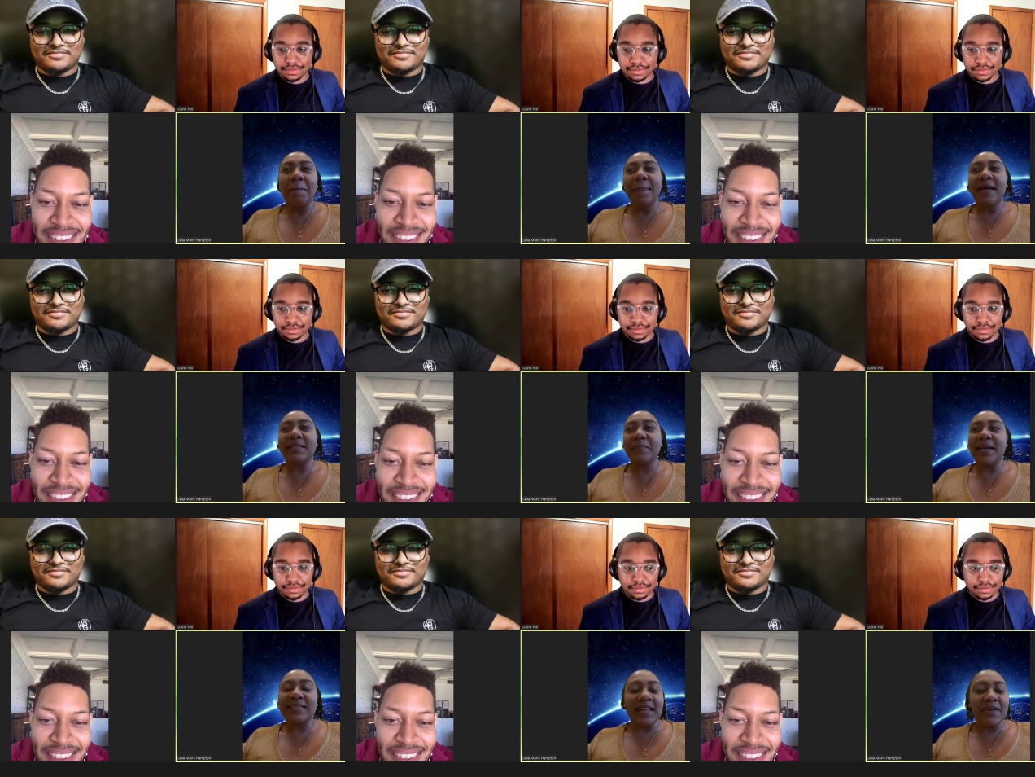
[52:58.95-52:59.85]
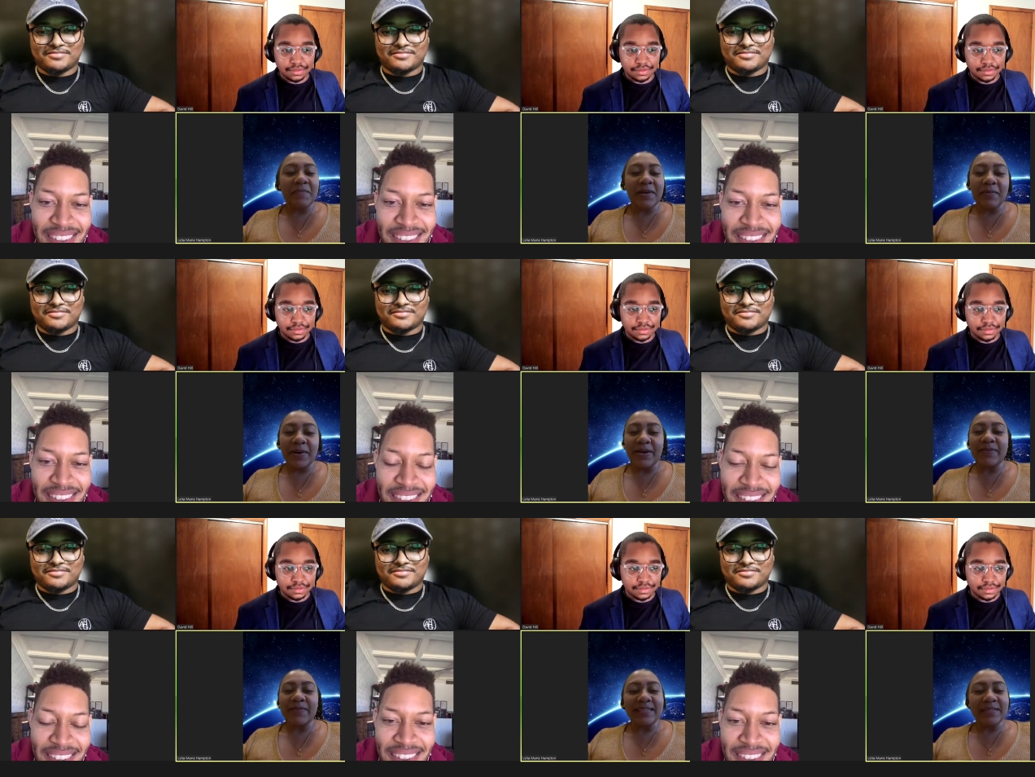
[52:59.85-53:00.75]
Speaker 1: It's amazing that you've been able to
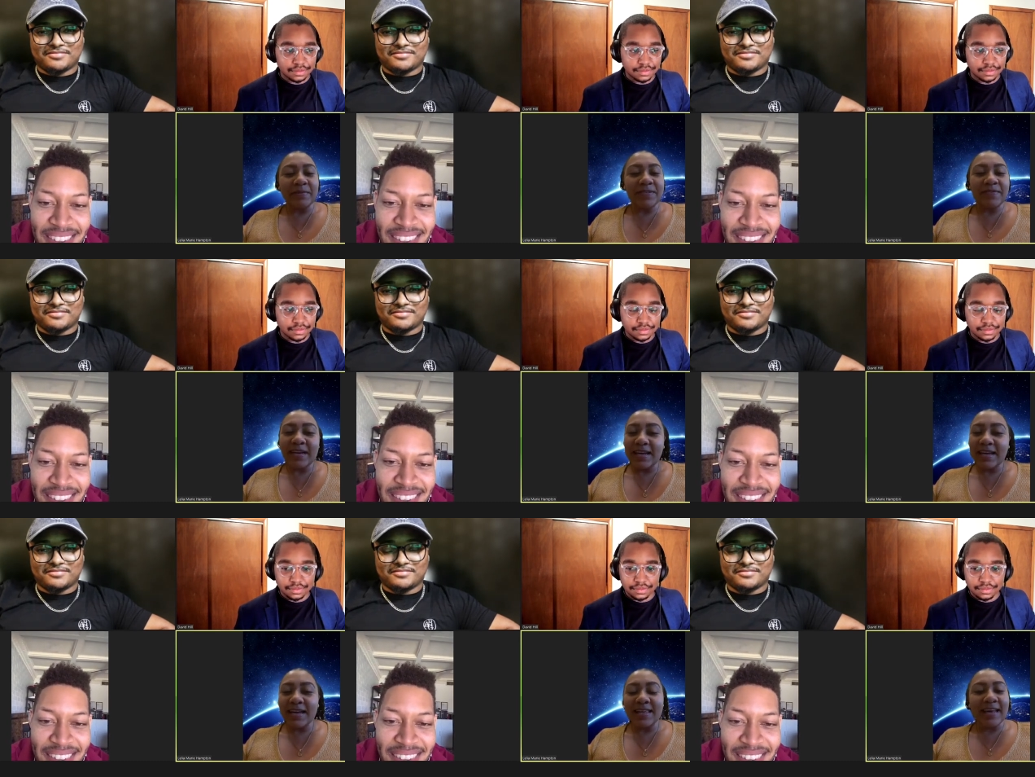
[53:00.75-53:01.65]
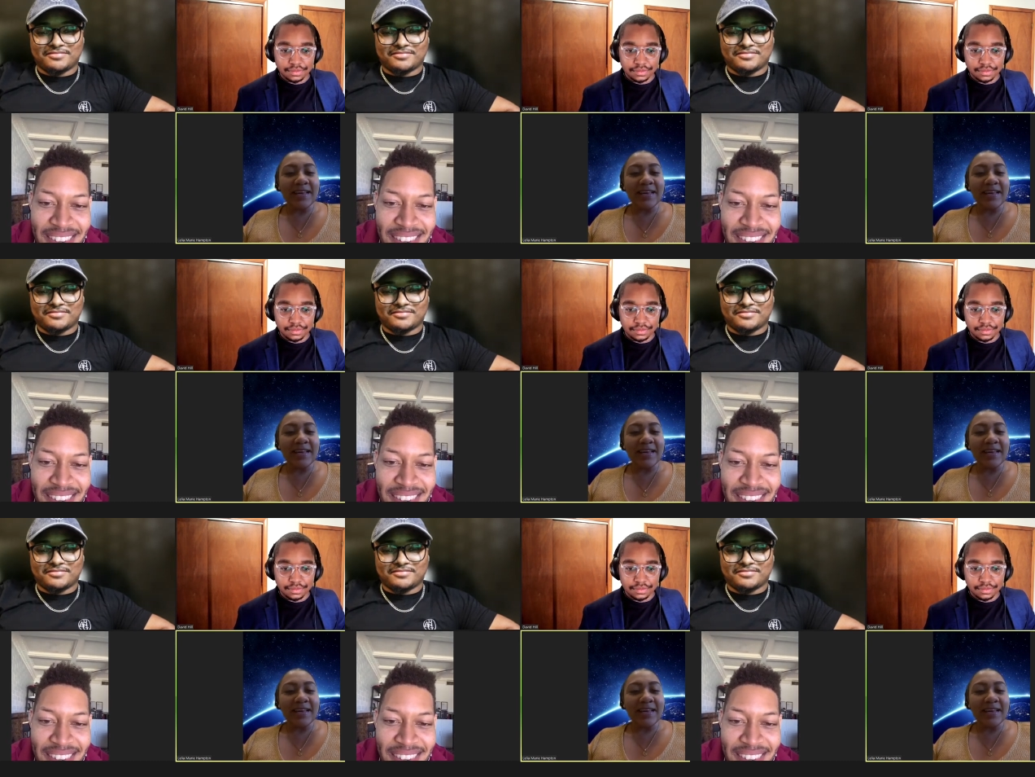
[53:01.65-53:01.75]
raise so much funding and like